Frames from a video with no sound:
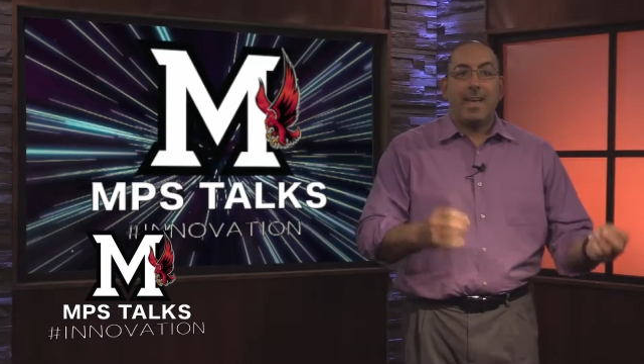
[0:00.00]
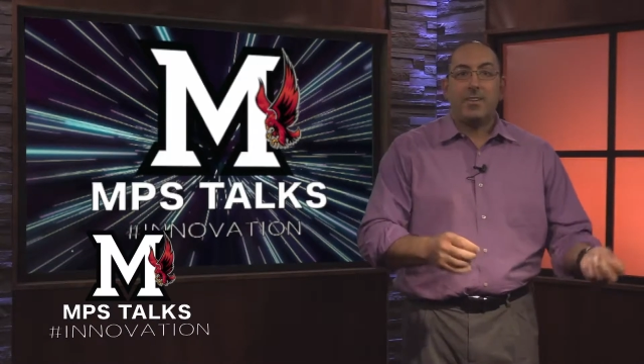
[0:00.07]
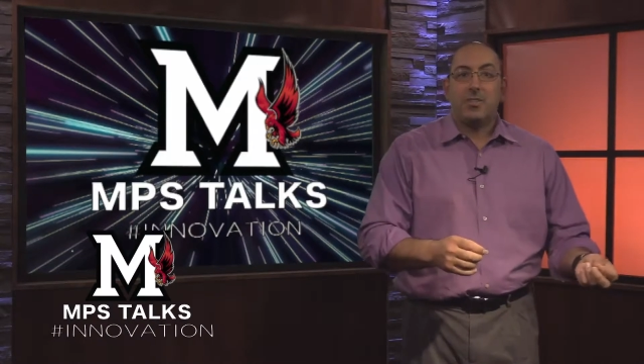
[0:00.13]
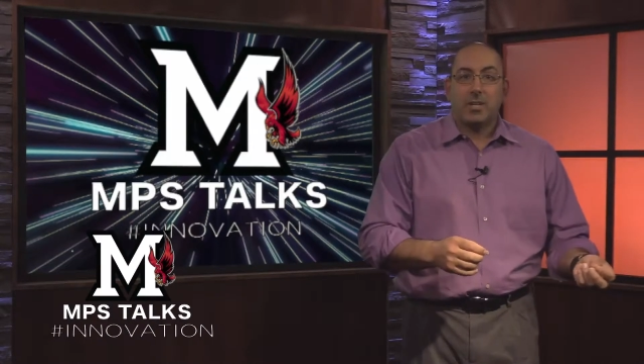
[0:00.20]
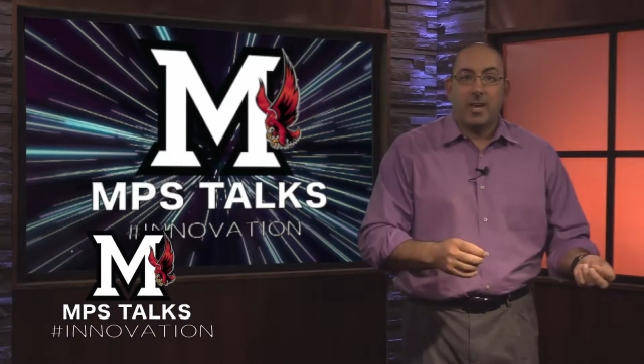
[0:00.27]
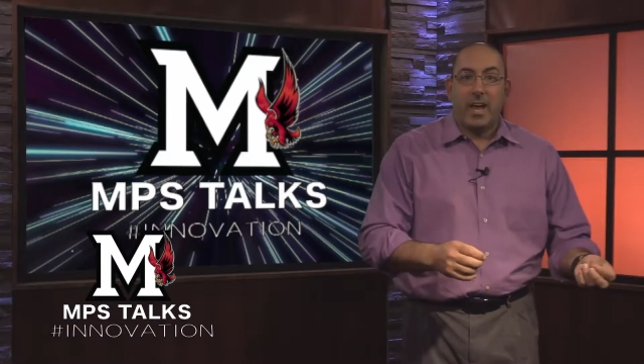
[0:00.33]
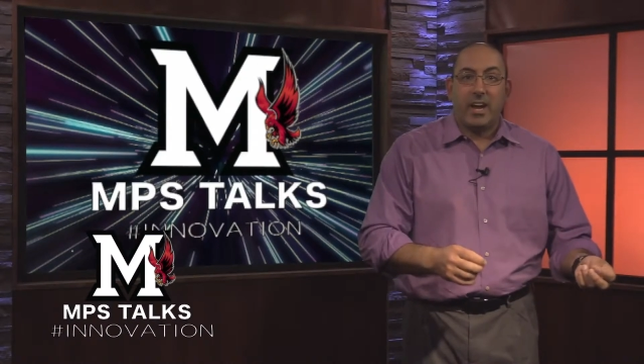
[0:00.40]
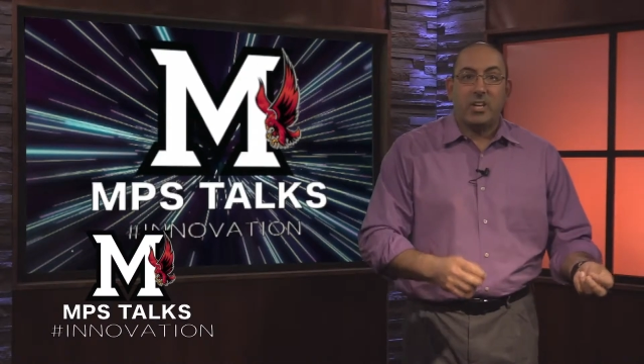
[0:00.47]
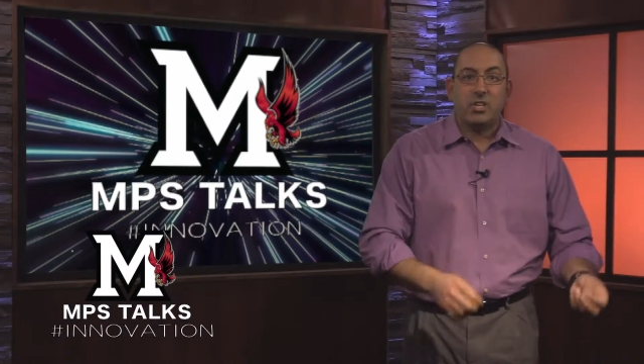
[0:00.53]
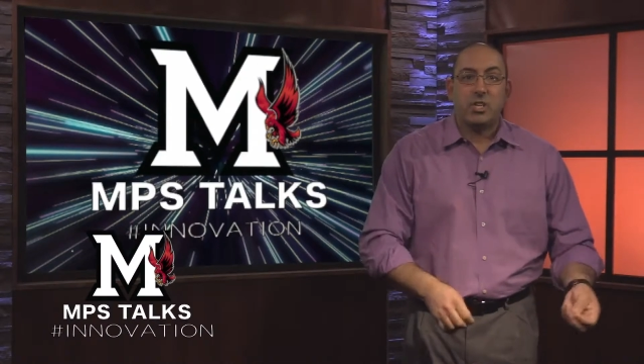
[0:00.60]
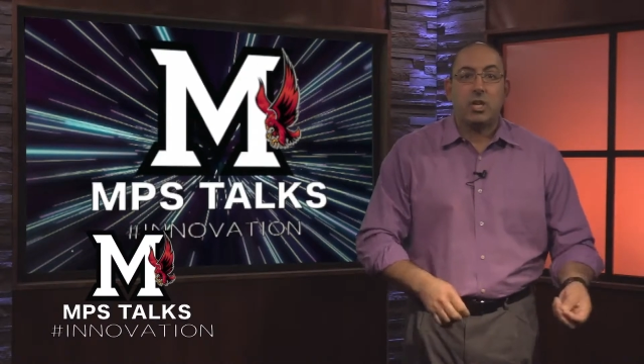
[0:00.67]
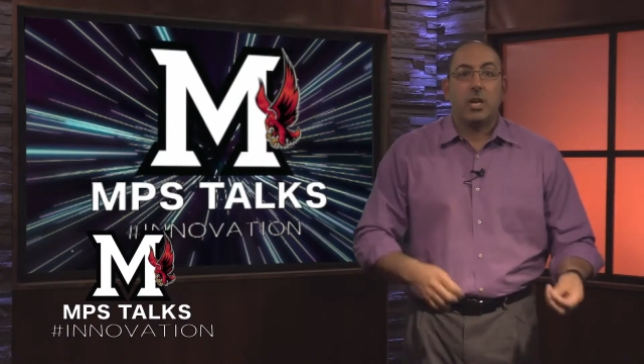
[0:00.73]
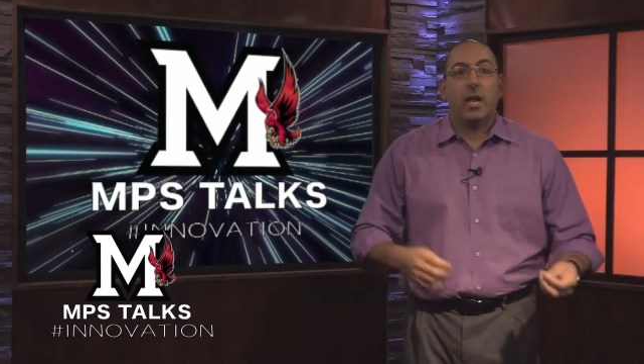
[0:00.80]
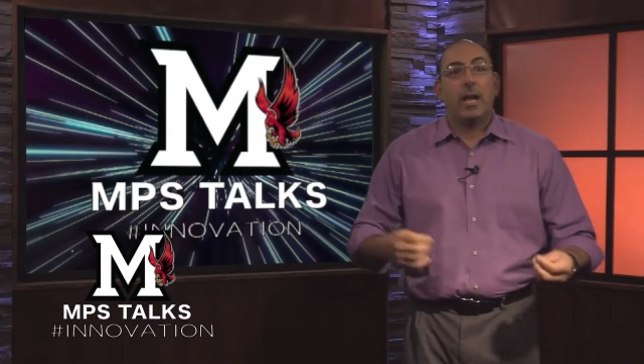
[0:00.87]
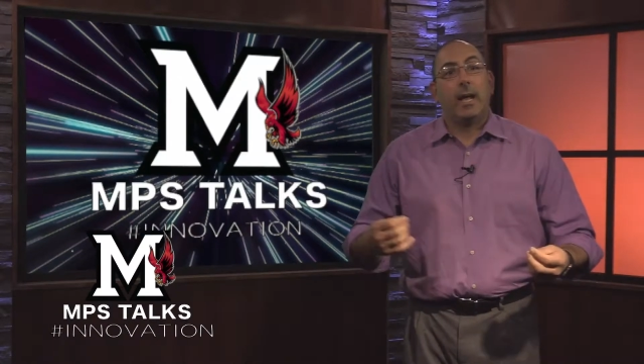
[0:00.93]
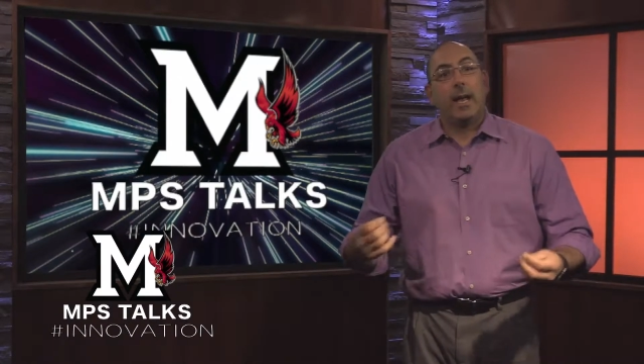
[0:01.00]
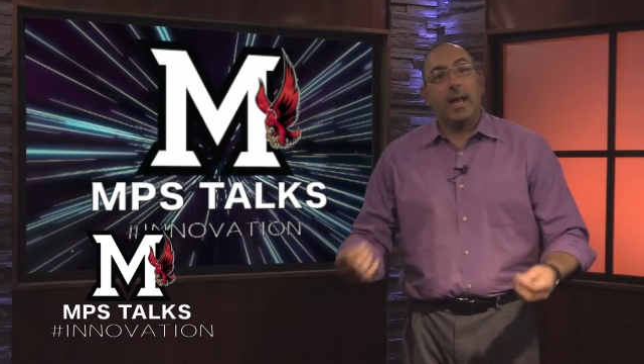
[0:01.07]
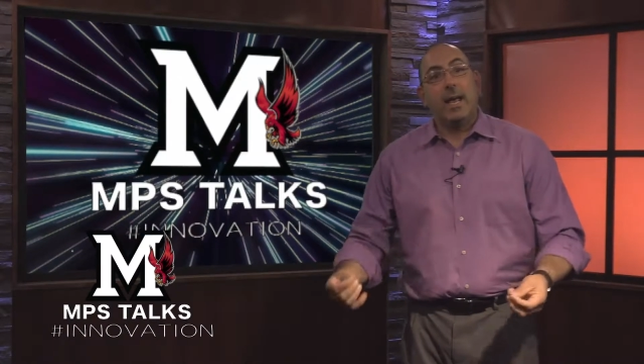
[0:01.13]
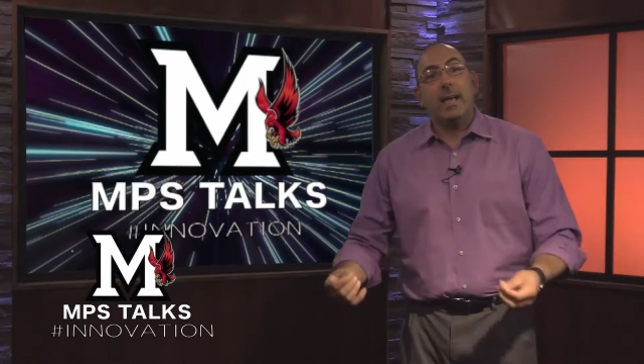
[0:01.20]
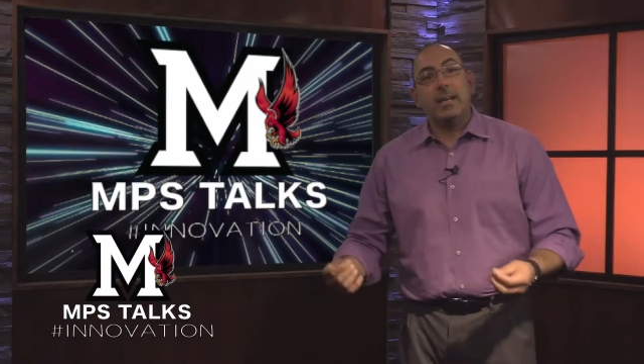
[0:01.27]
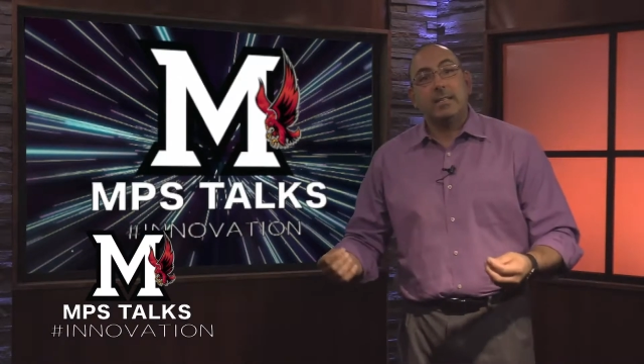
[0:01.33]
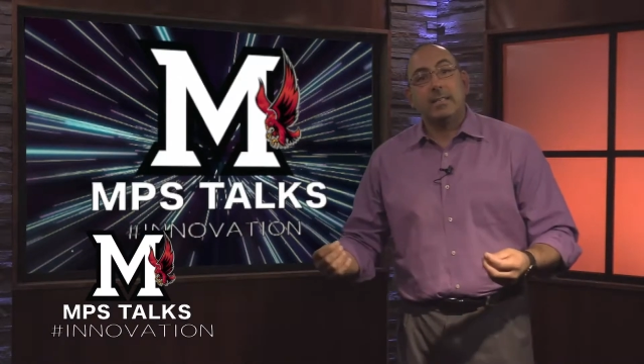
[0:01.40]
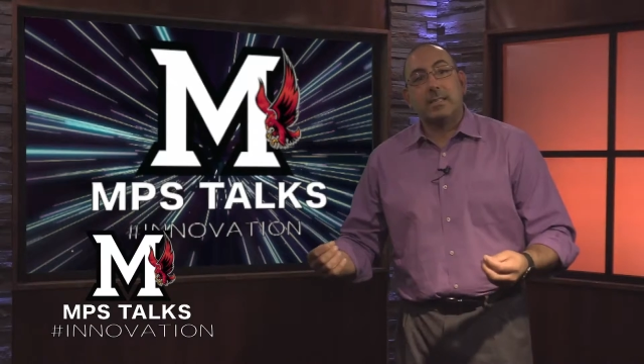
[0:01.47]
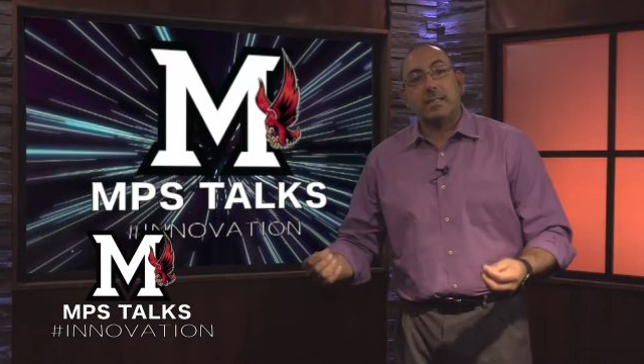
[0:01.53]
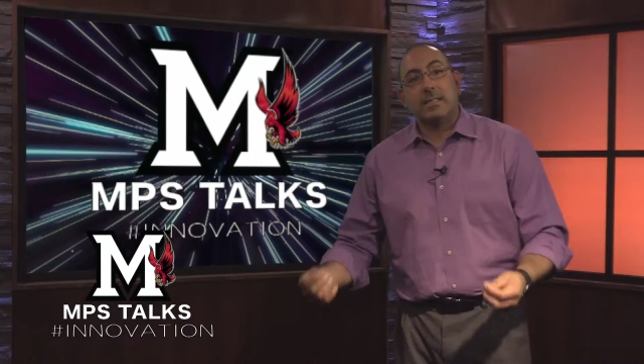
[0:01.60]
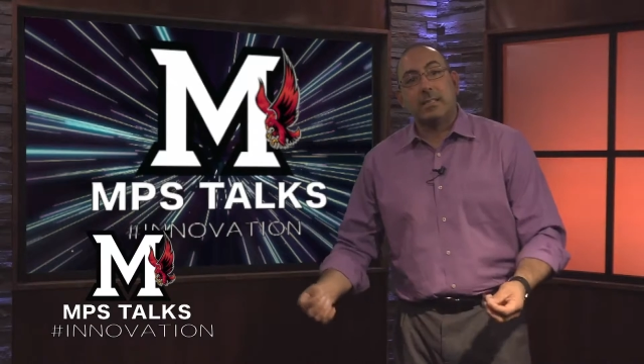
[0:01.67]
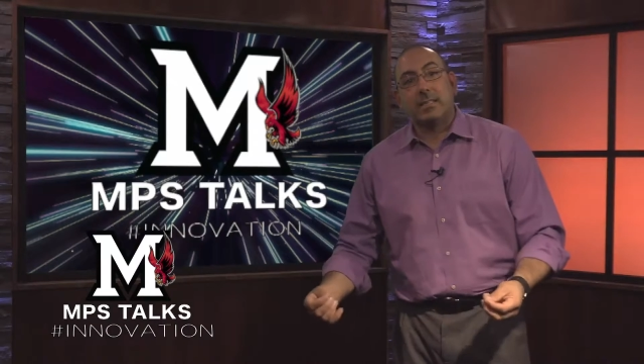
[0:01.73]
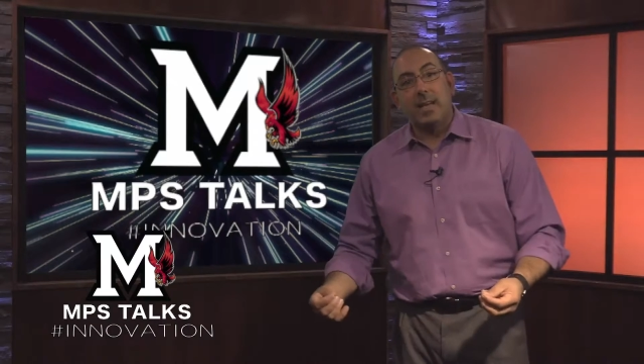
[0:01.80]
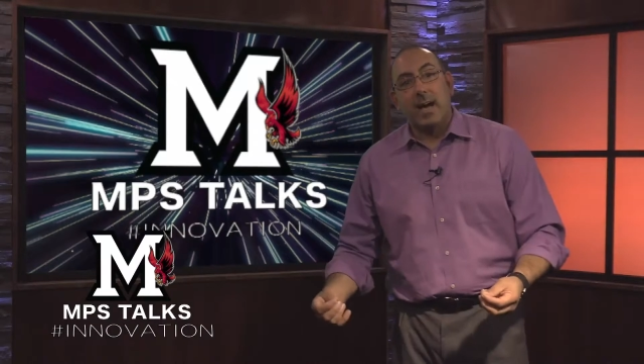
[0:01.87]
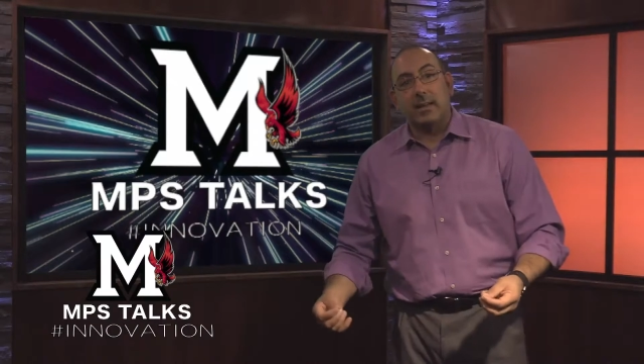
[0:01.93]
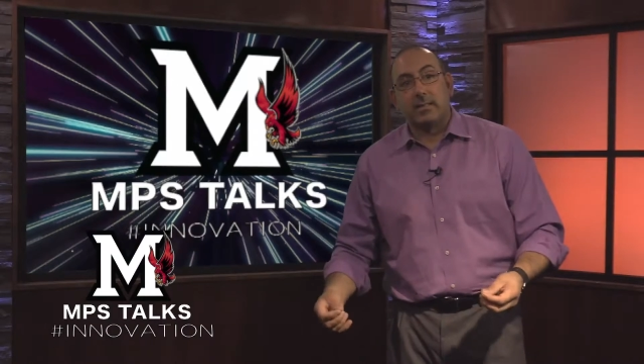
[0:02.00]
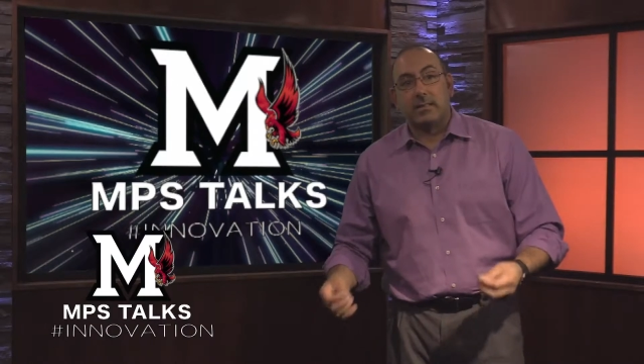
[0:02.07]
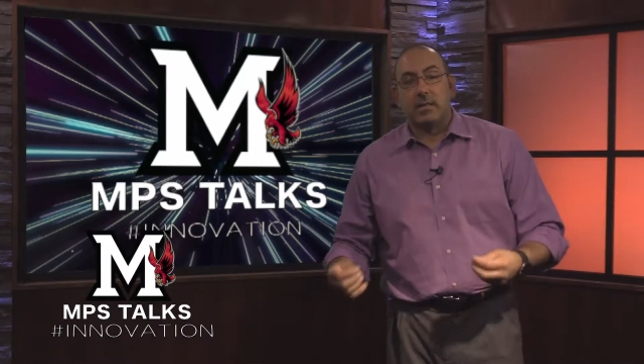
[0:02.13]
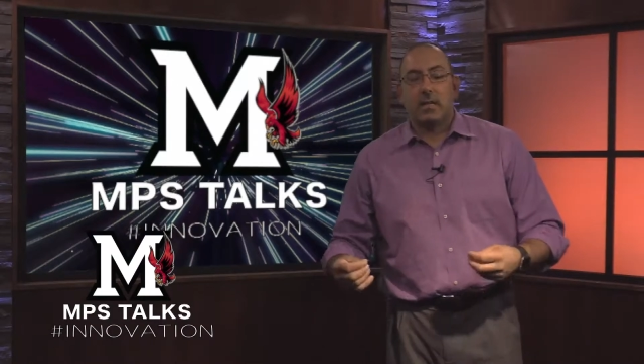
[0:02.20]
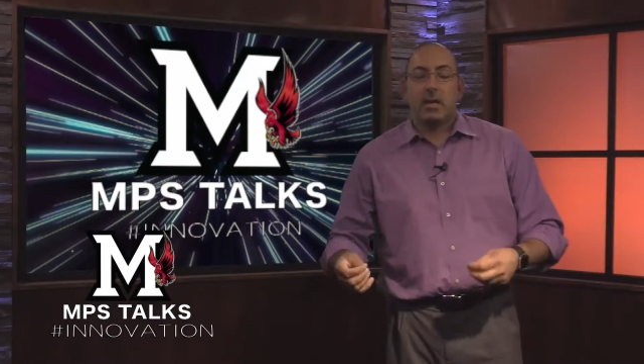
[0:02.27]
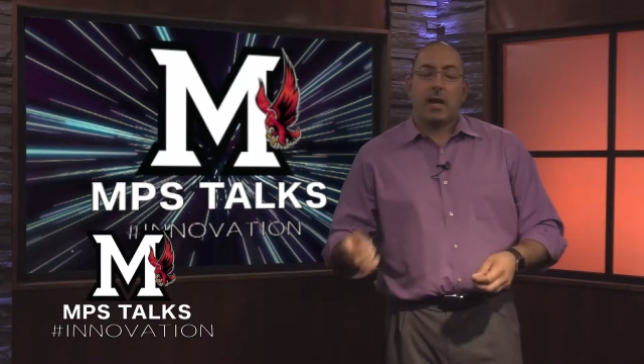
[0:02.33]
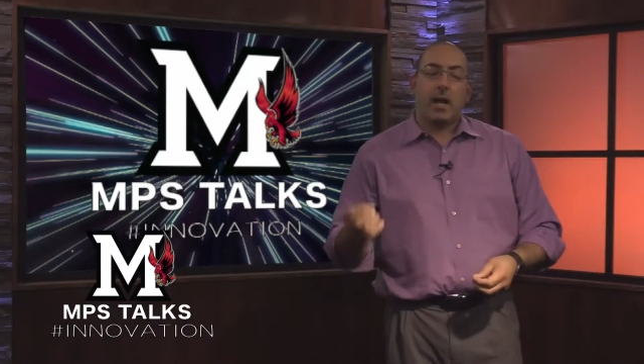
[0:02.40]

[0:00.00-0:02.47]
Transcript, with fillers: education, and success.